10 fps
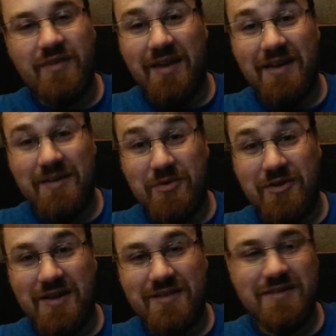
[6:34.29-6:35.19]
yeah, it's
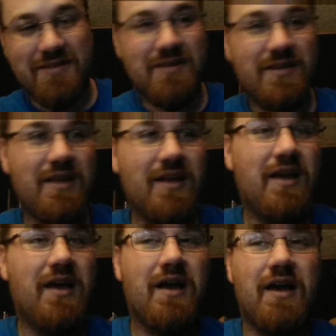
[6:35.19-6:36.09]
pretty nice, isn't
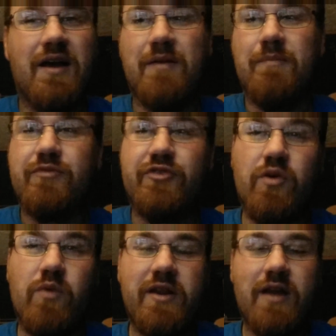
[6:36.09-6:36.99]
it?
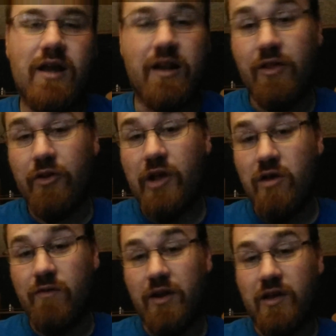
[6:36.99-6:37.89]
Still waiting. I got another
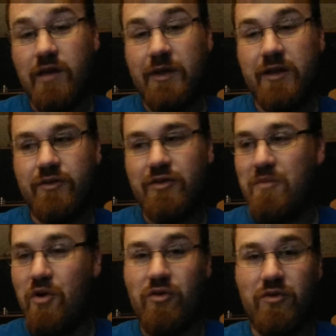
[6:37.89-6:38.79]
Caravella coming in
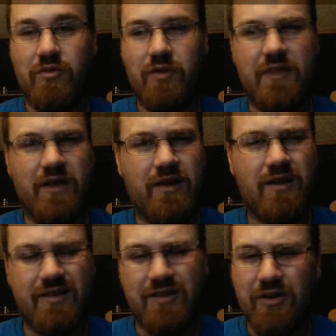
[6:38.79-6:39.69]
tomorrow, I think.
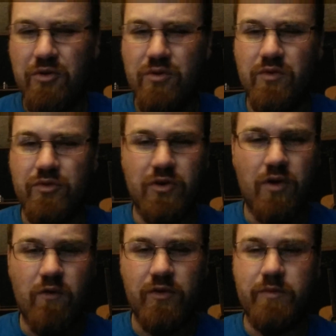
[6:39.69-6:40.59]
It's in Louisville, so
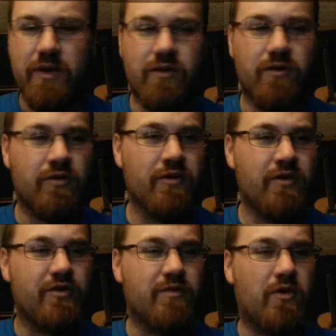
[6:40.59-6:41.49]
hopefully it'll be here
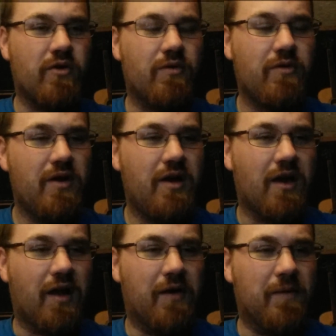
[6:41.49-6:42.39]
tomorrow.
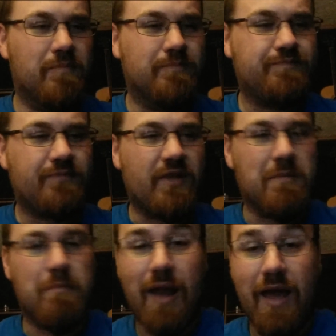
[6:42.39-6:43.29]
It's a
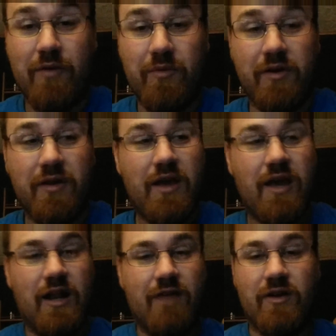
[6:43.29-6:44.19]
black one.
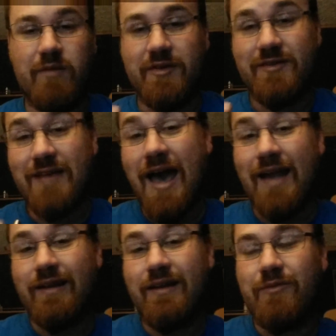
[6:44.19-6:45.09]
And I've got a
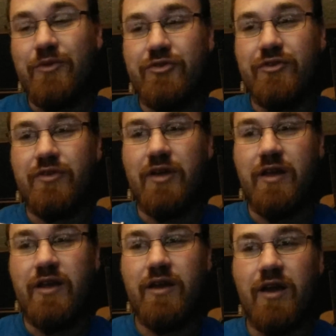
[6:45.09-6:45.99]
Poseidon, which is
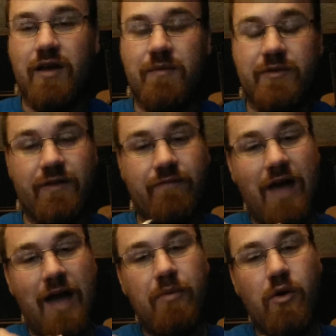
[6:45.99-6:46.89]
it's got a
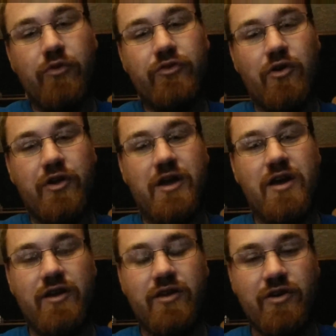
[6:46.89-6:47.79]
5-post
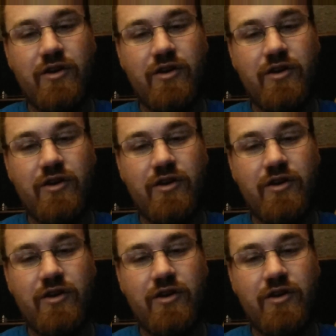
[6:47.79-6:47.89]
RDA.